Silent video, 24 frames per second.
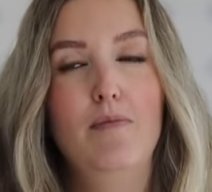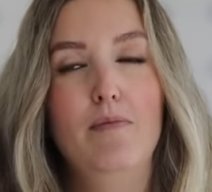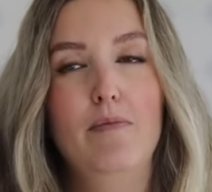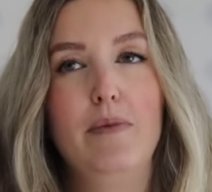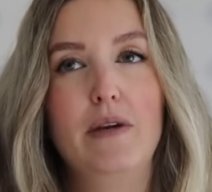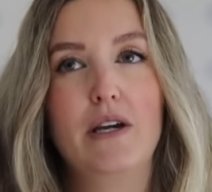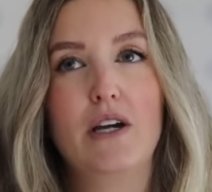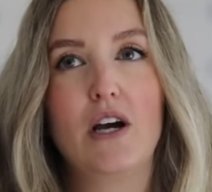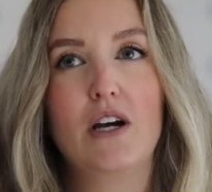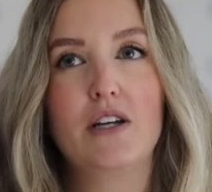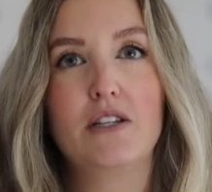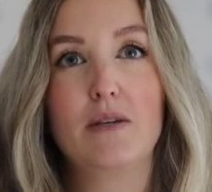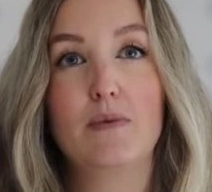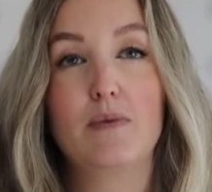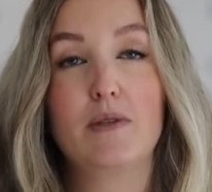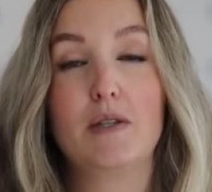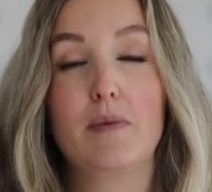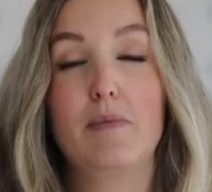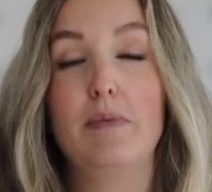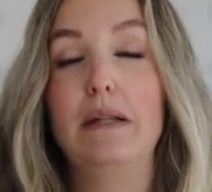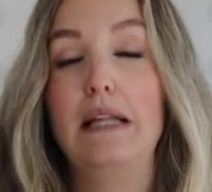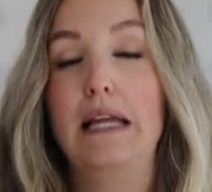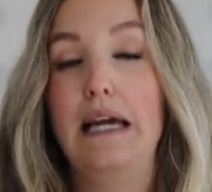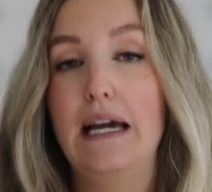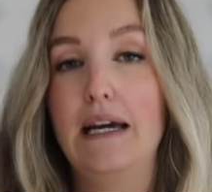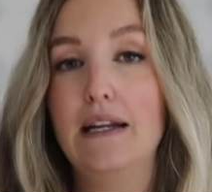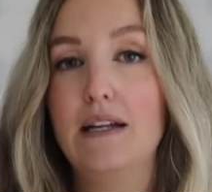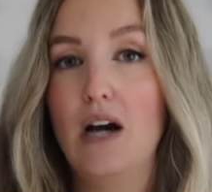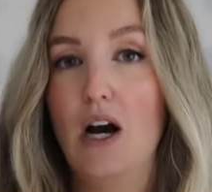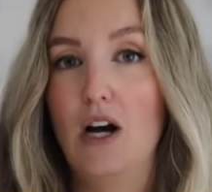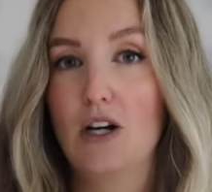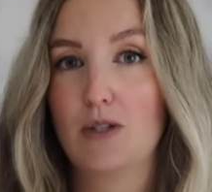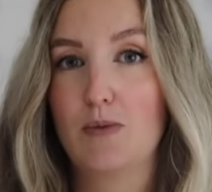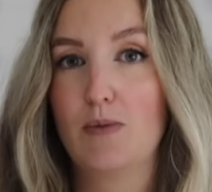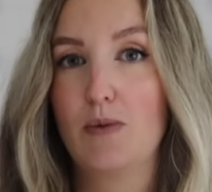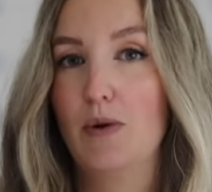because it was a planned
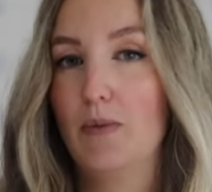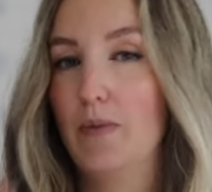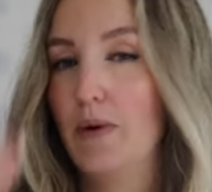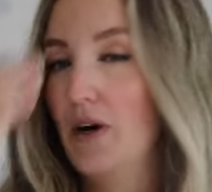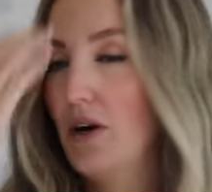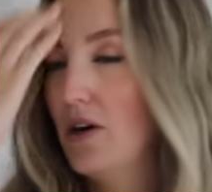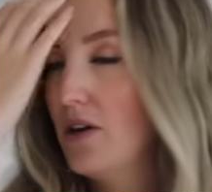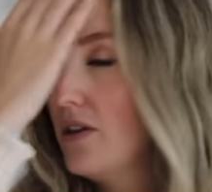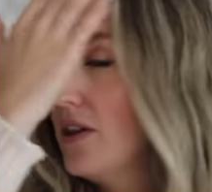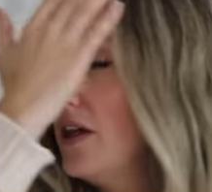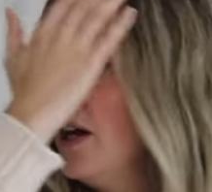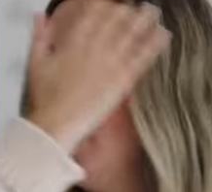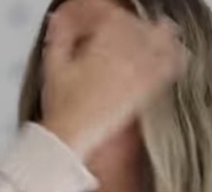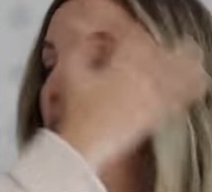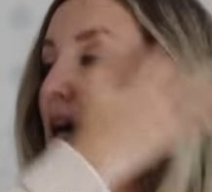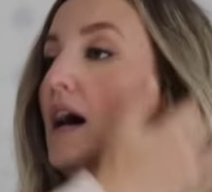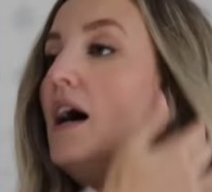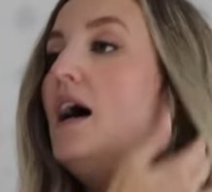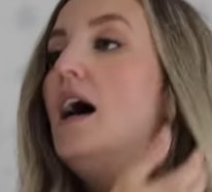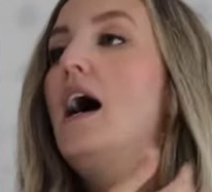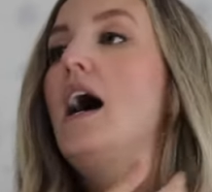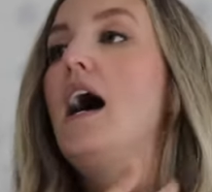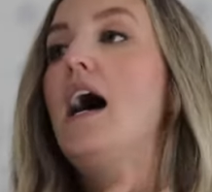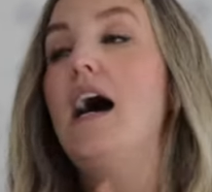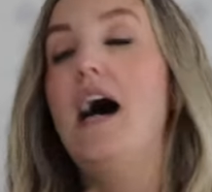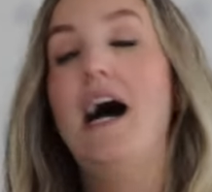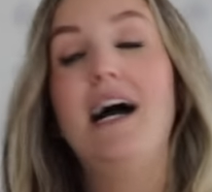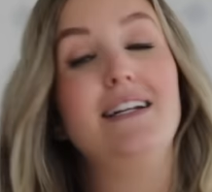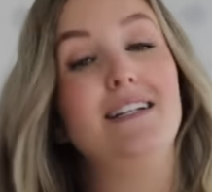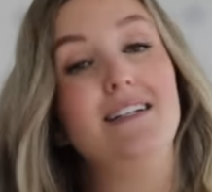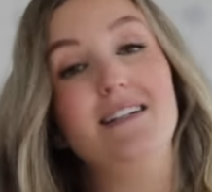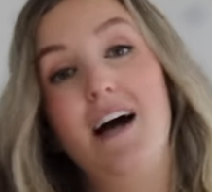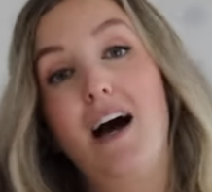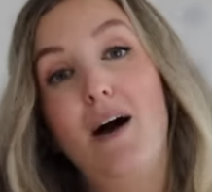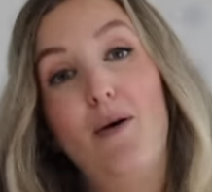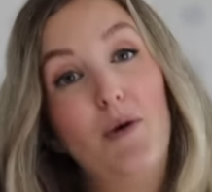hospital birth. I
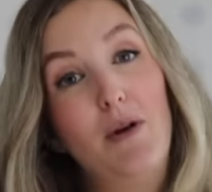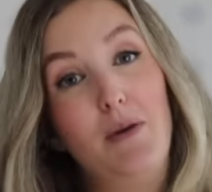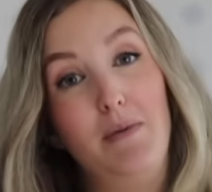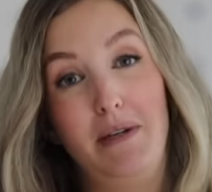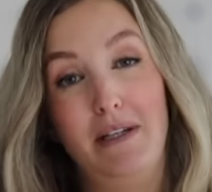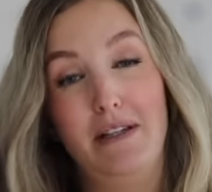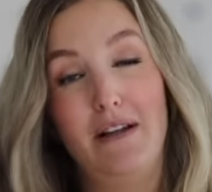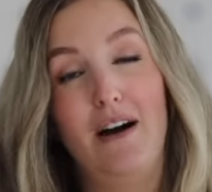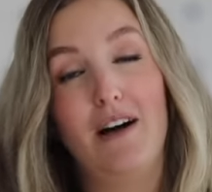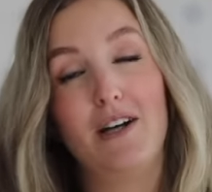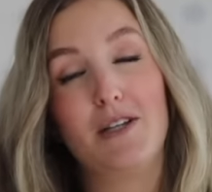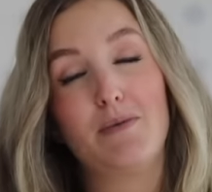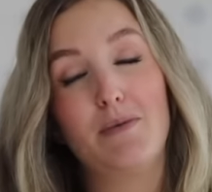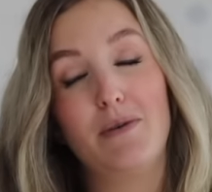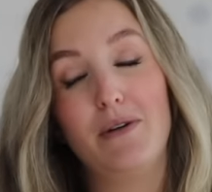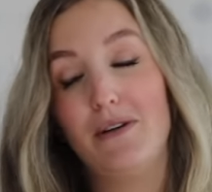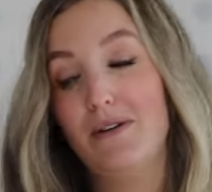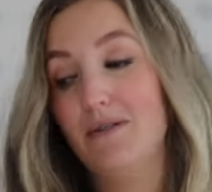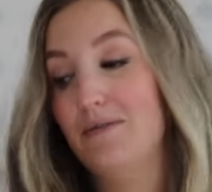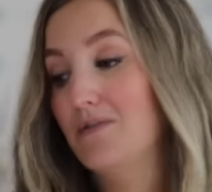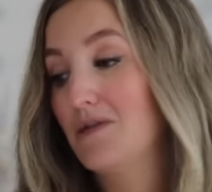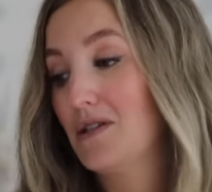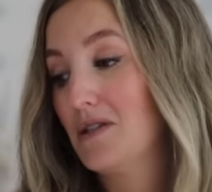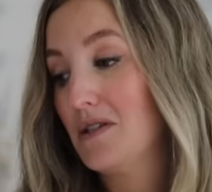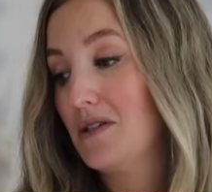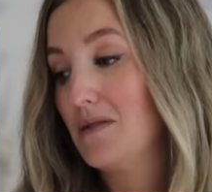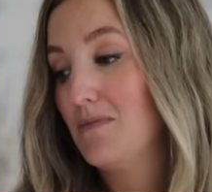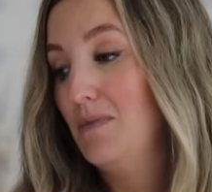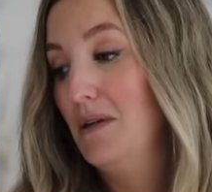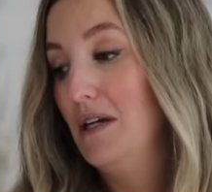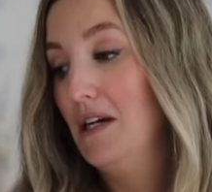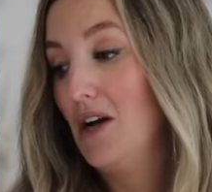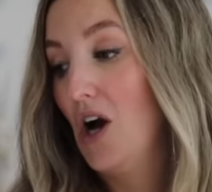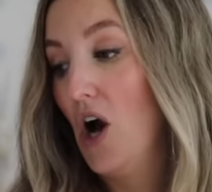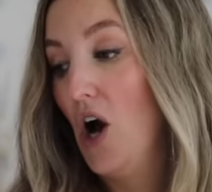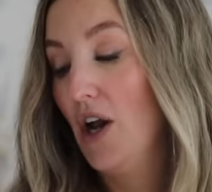did not want to be in the hospital, just
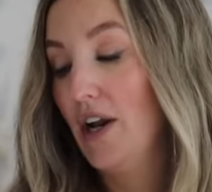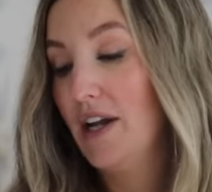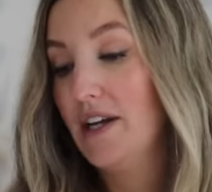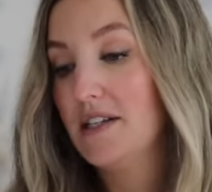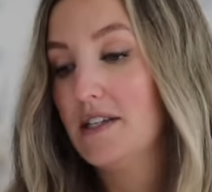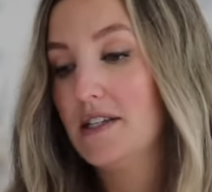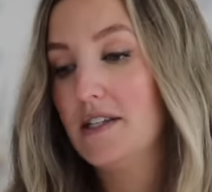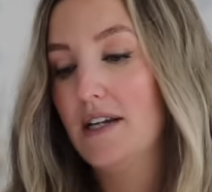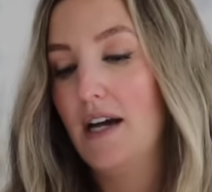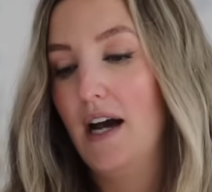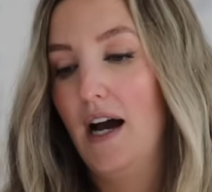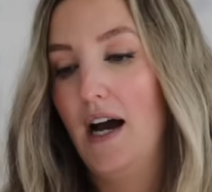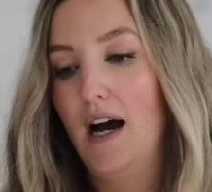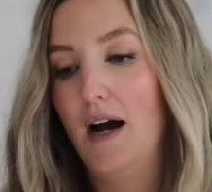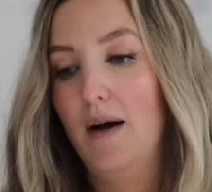being honest.